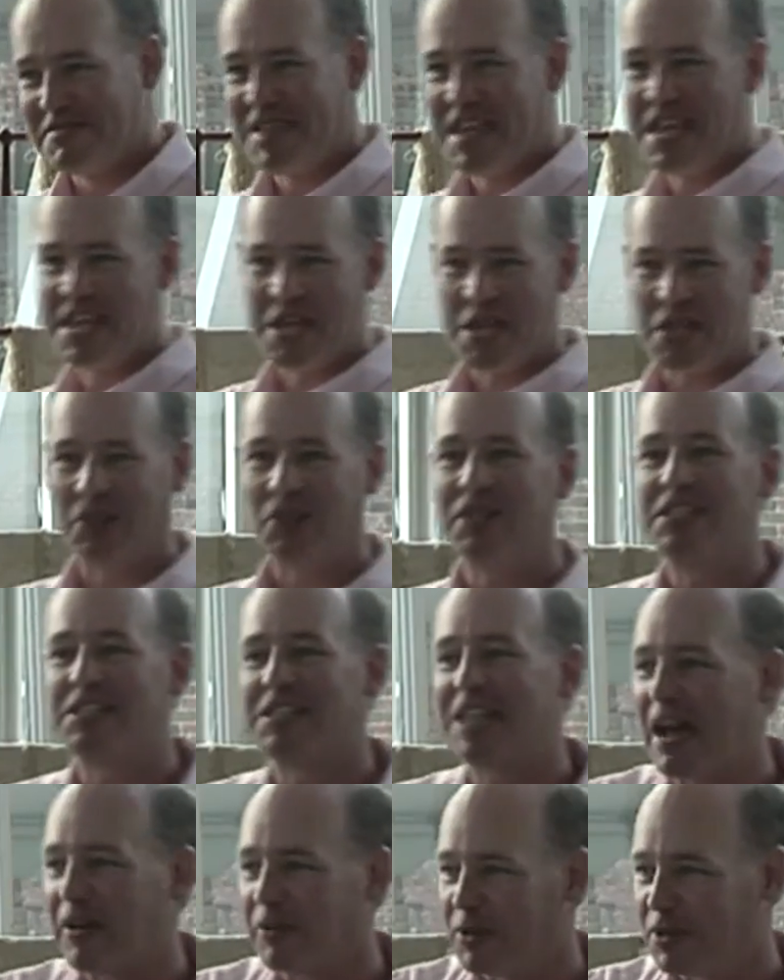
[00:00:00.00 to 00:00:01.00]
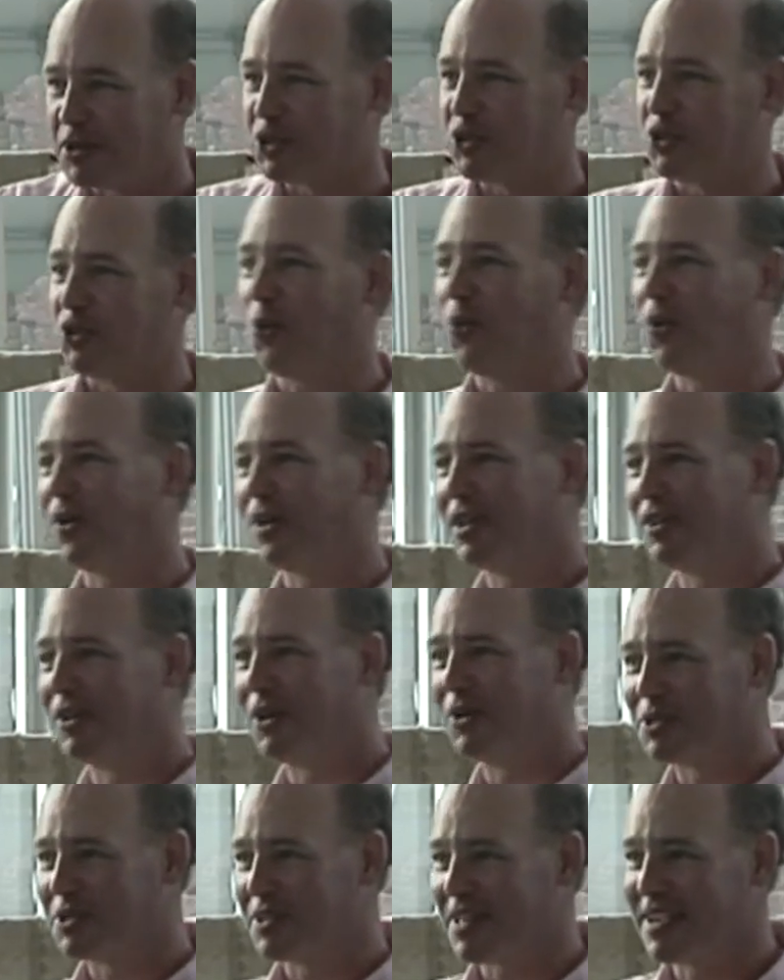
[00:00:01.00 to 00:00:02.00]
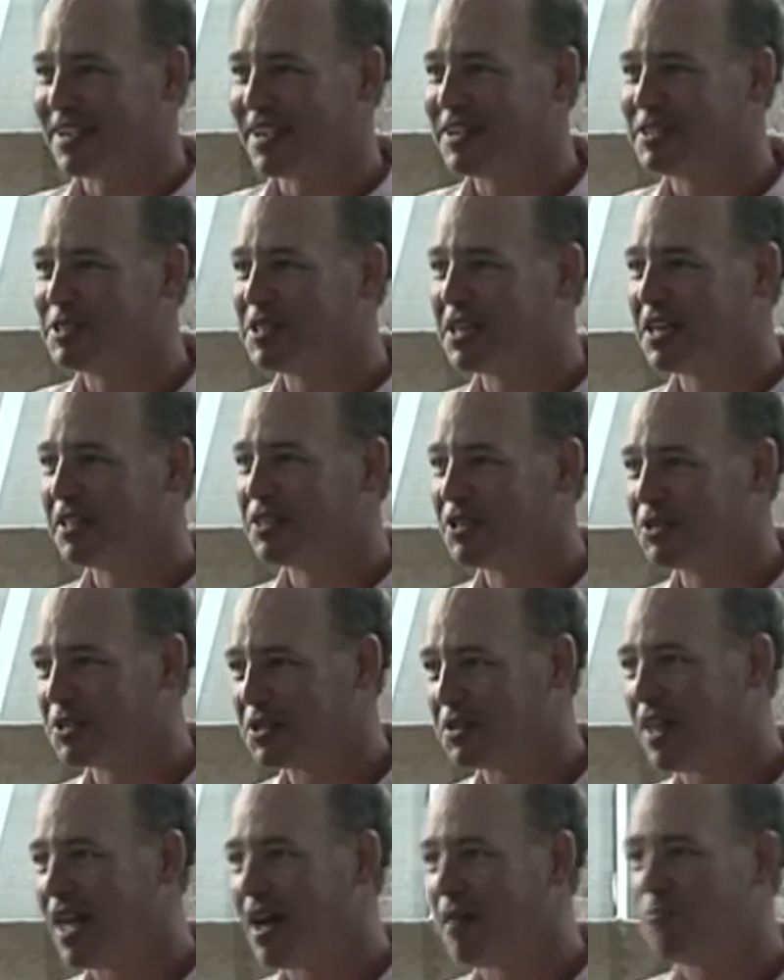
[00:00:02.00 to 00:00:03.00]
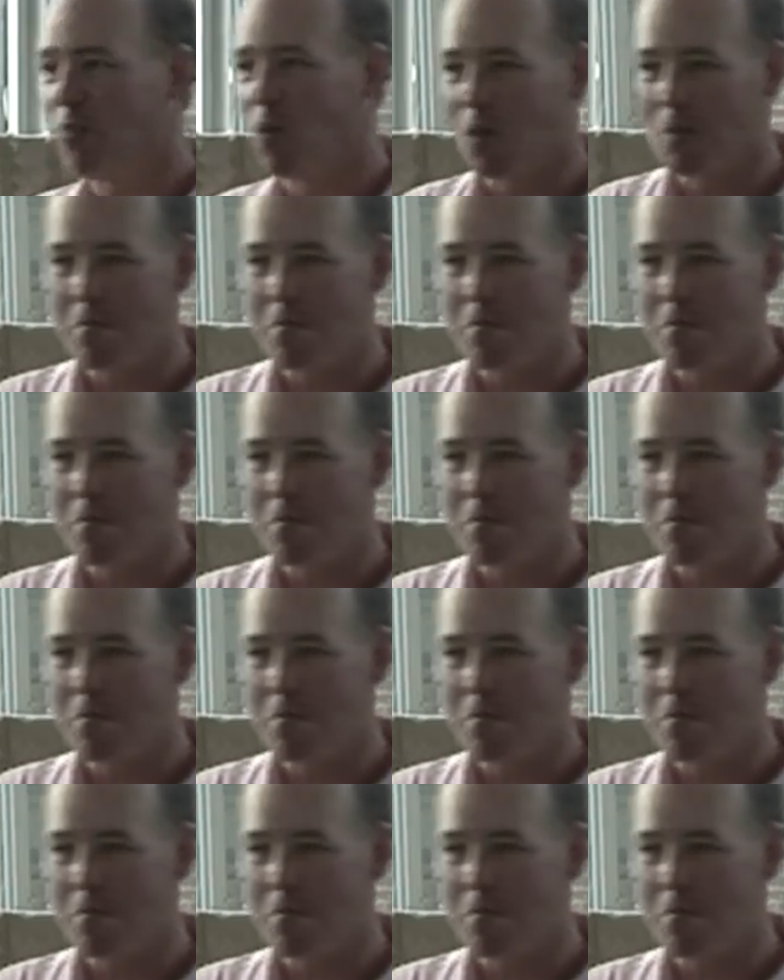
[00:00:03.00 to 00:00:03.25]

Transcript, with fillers: at least how the story goes. Like I said, there's a lot more